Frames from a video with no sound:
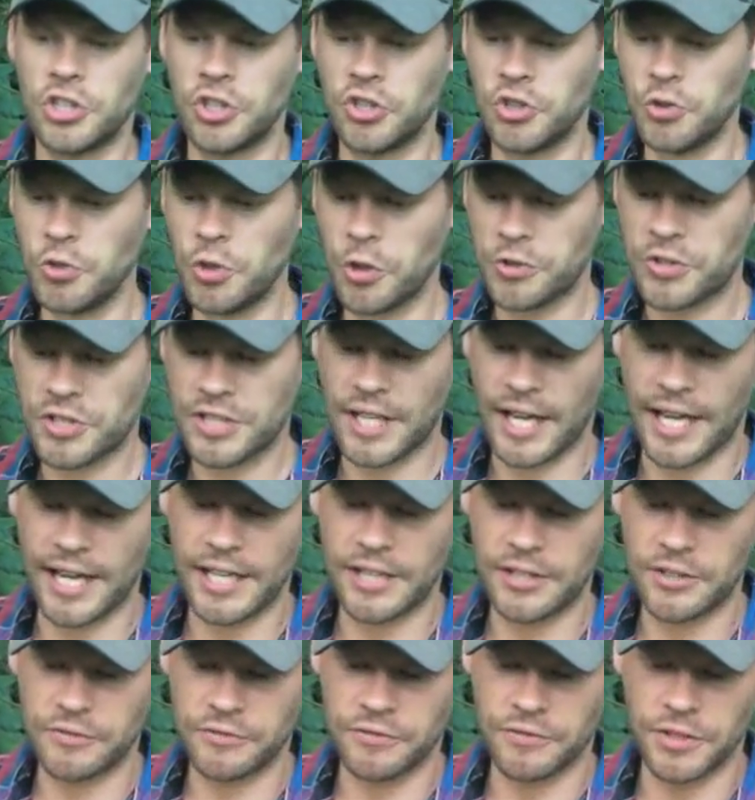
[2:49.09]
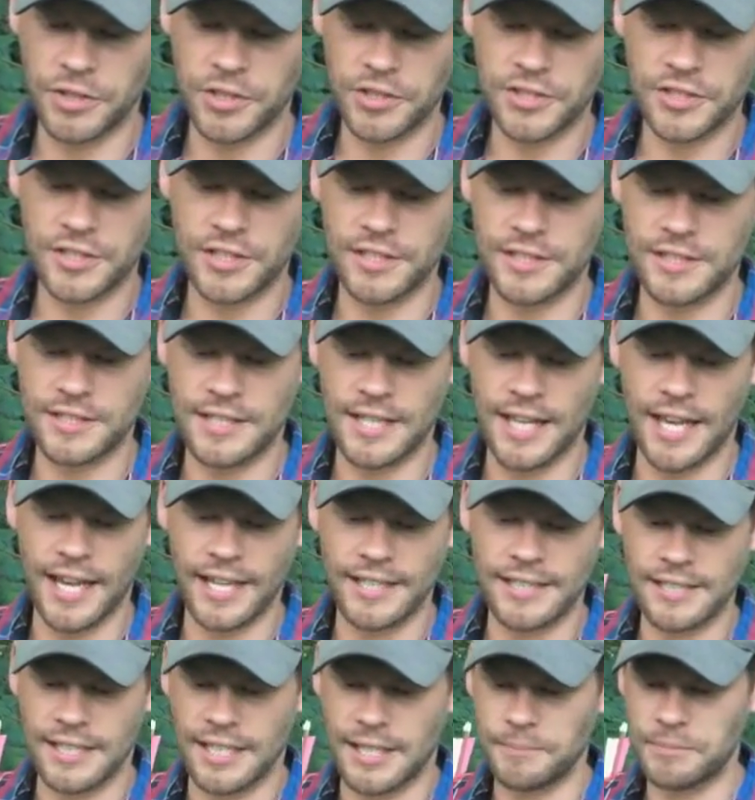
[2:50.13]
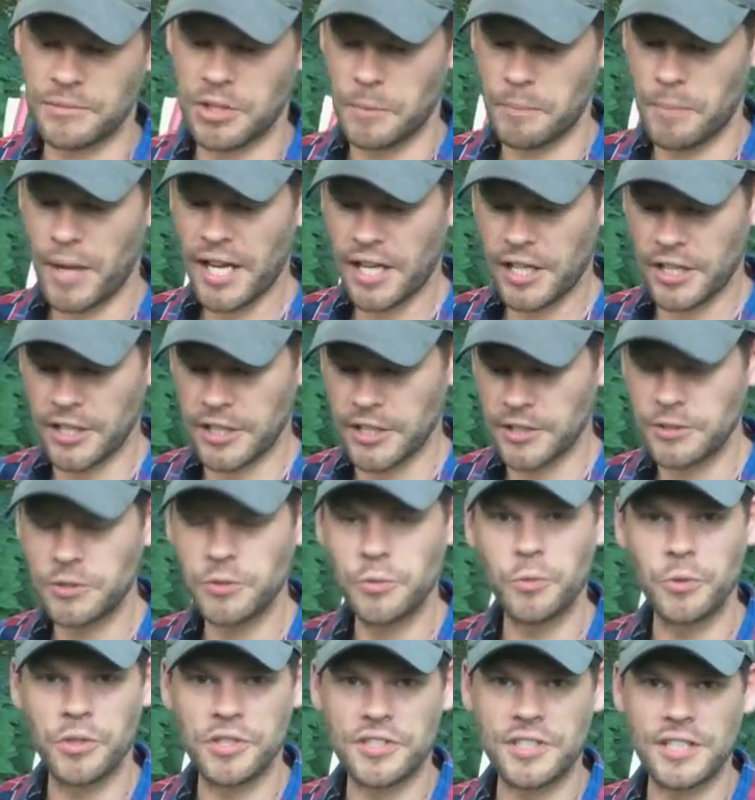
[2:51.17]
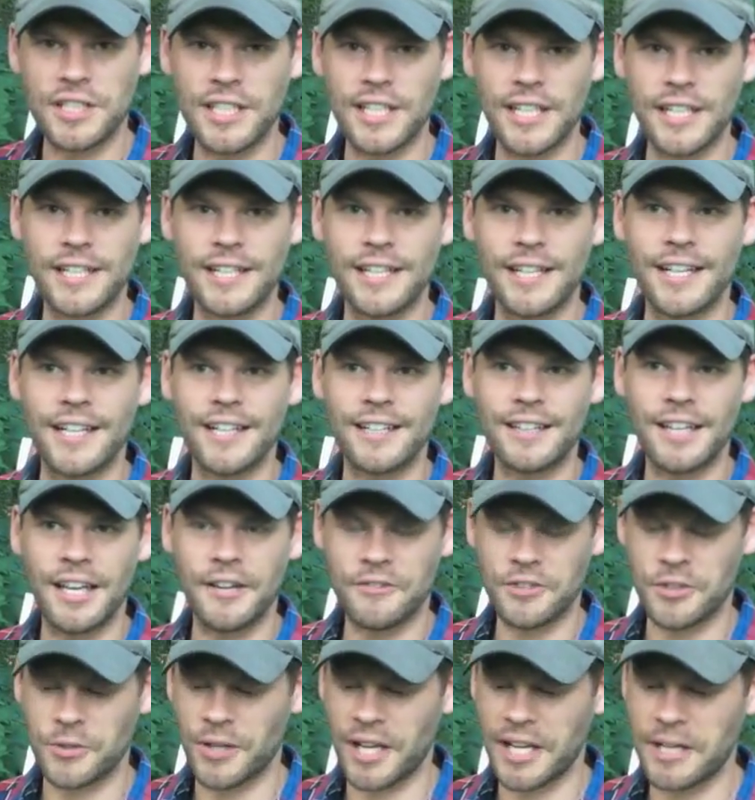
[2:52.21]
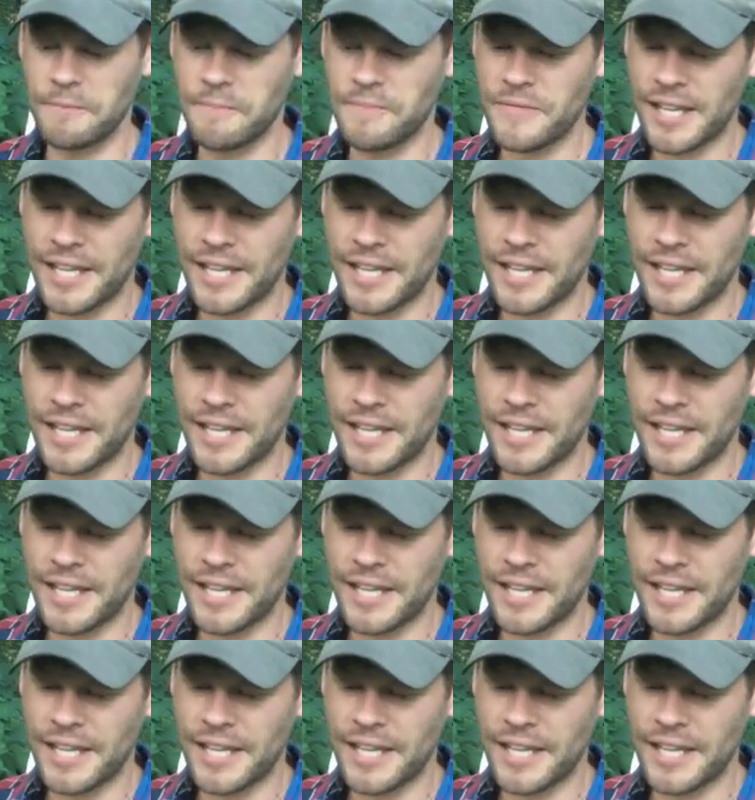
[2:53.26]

Judo style versus that competitor, once again, left to right,